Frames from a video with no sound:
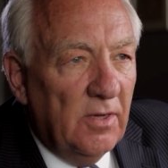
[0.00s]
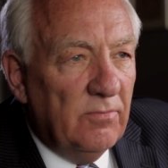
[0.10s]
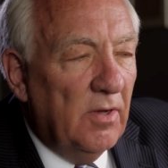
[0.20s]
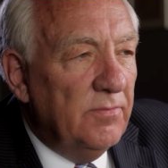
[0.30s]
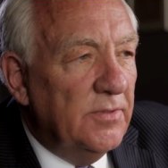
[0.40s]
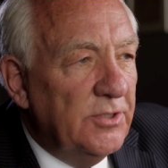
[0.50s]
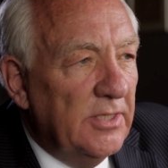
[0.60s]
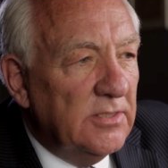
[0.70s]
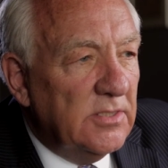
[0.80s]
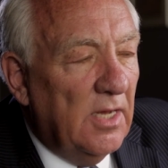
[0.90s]
of, of the
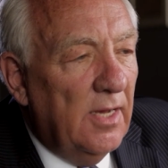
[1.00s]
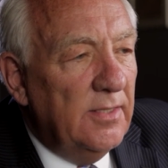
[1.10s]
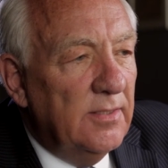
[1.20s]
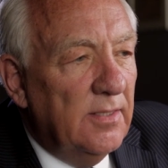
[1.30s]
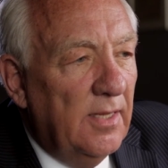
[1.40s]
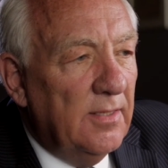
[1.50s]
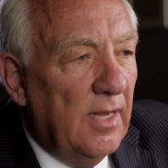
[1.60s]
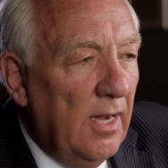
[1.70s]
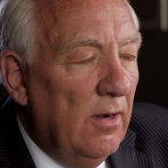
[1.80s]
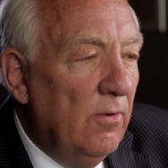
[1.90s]
genocide and, and,
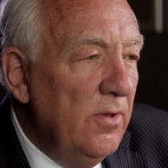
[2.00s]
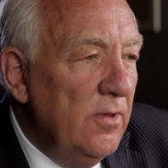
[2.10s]
how